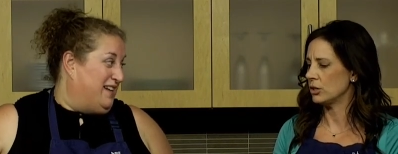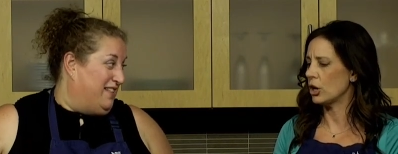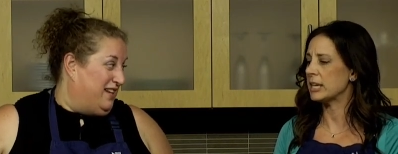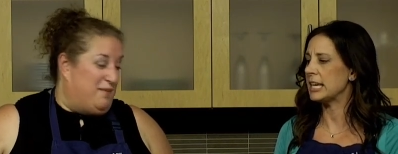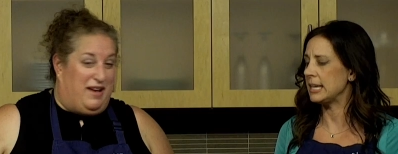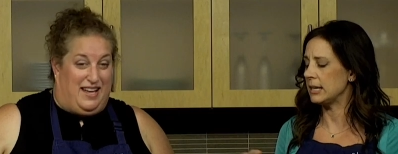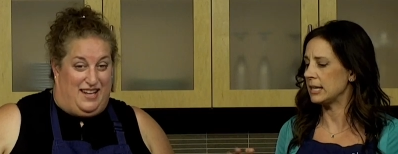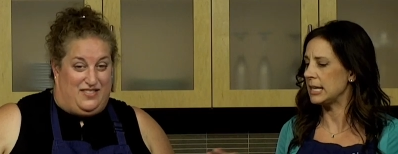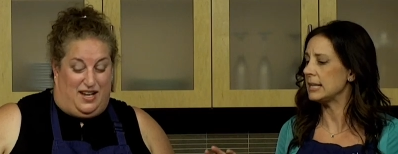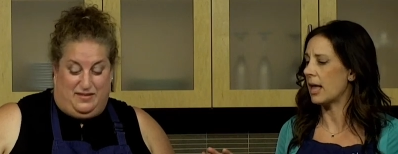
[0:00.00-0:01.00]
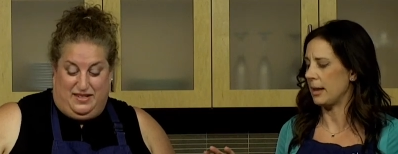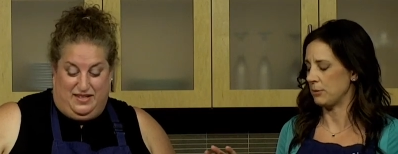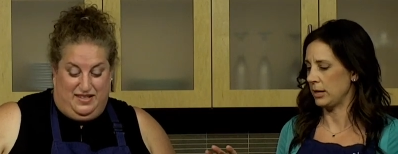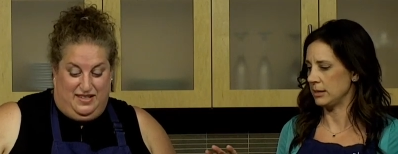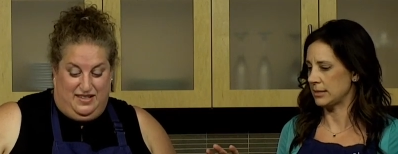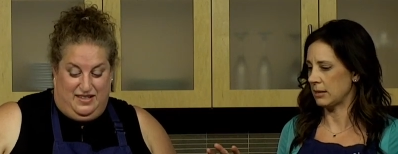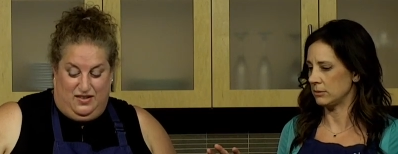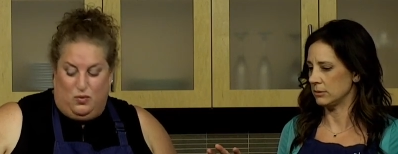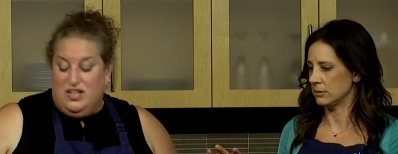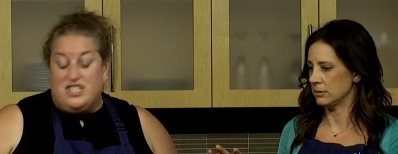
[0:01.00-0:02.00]
Speaker 1: yet that key, I made ahead of time. Key lime, right? Is that?
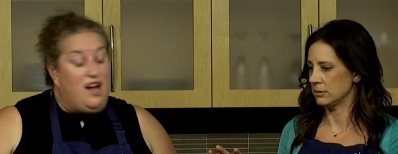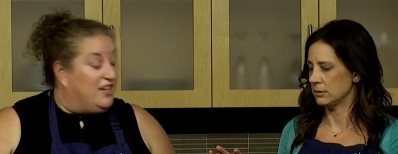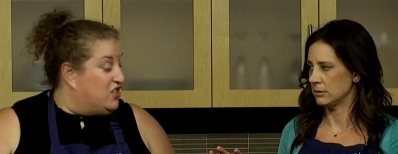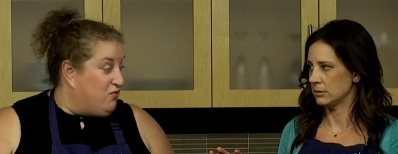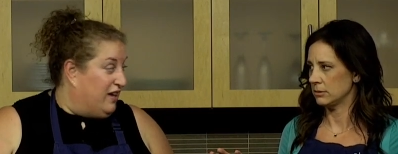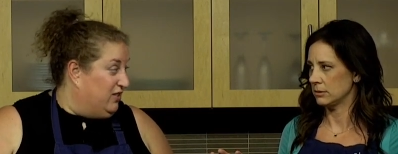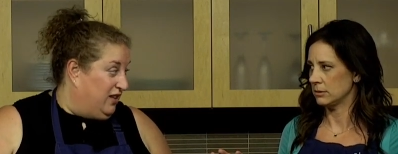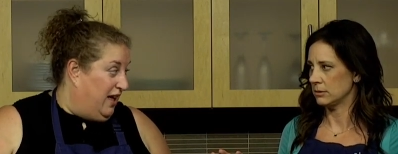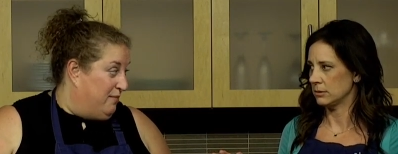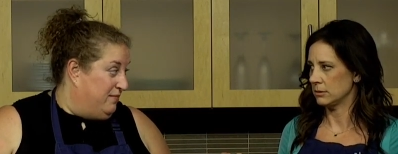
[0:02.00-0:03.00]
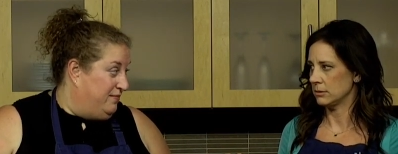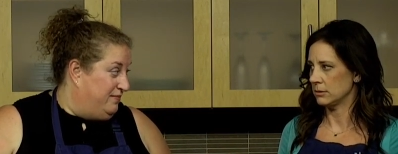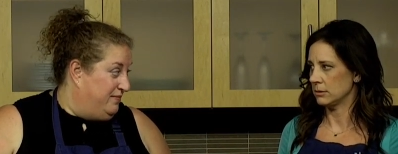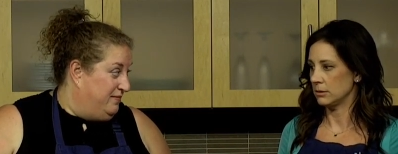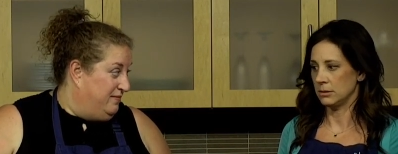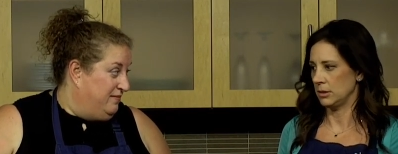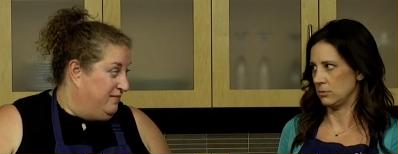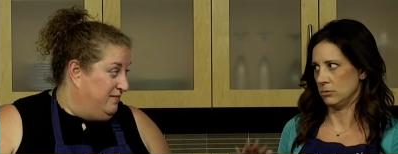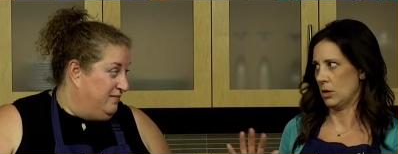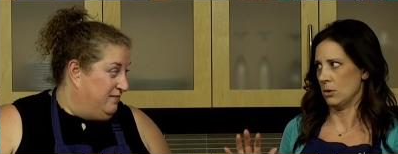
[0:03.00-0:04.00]
Well, it's not just regular lime.
Speaker 2: It,
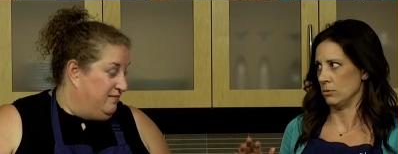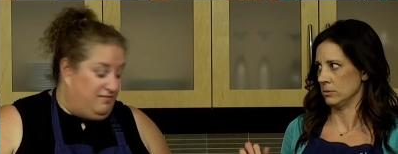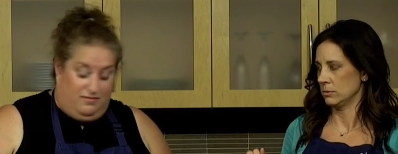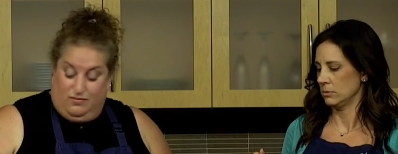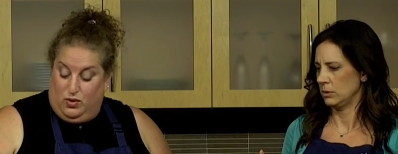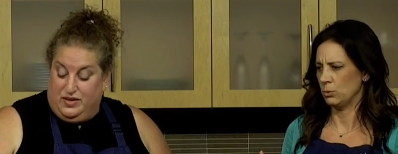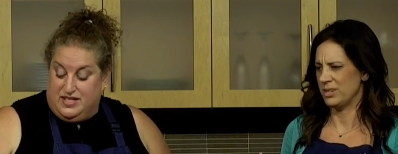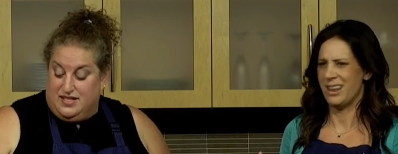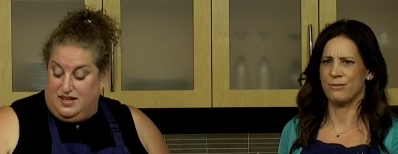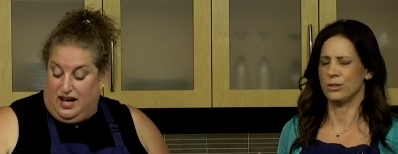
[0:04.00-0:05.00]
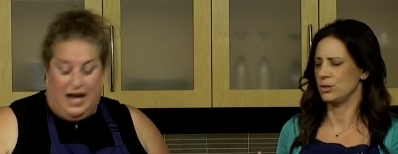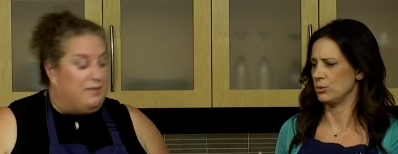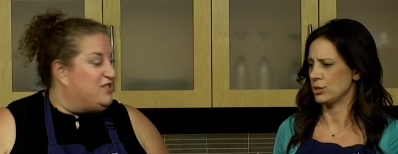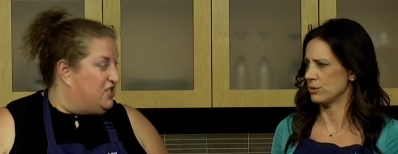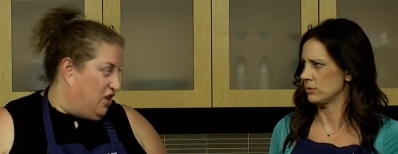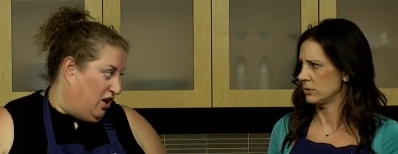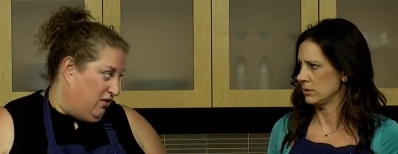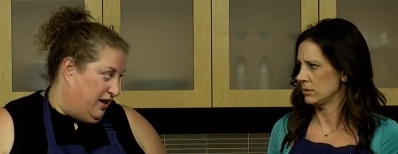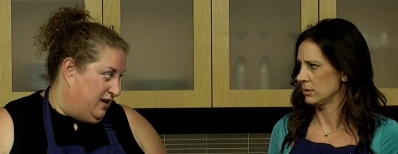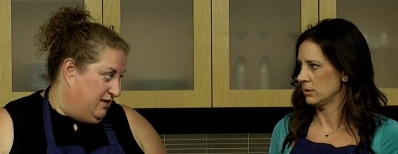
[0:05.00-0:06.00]
no. Well, would never. I am
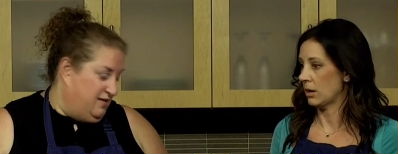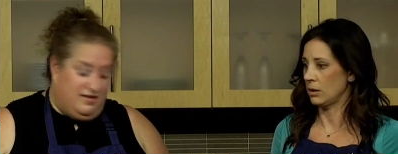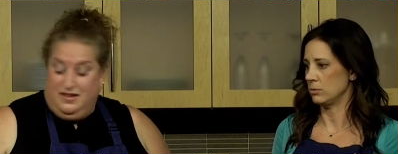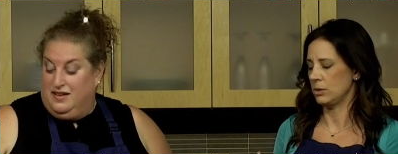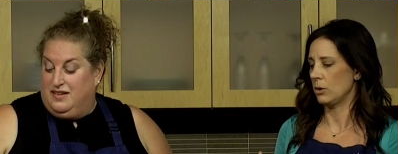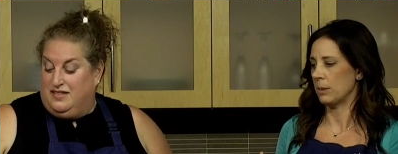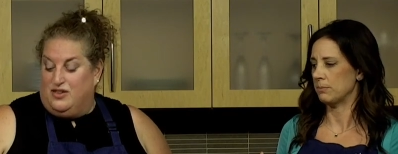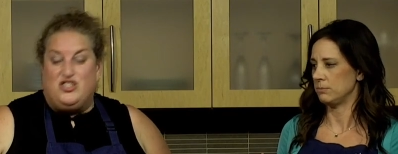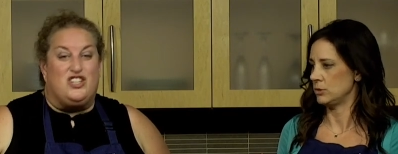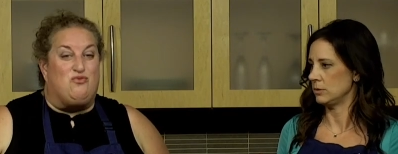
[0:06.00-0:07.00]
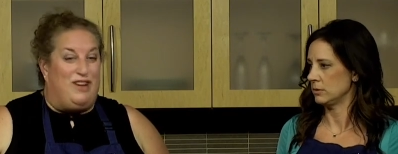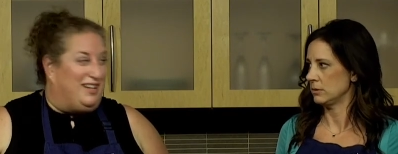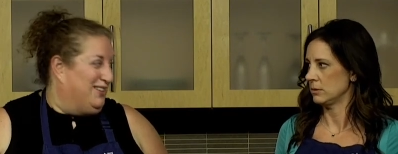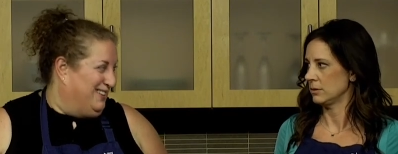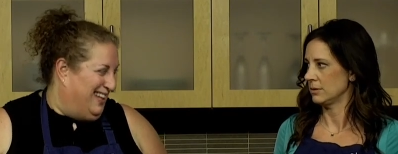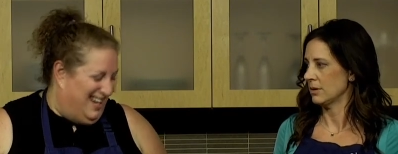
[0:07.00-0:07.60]
Speaker 1: sorry. Oh no, I'm, they're just regular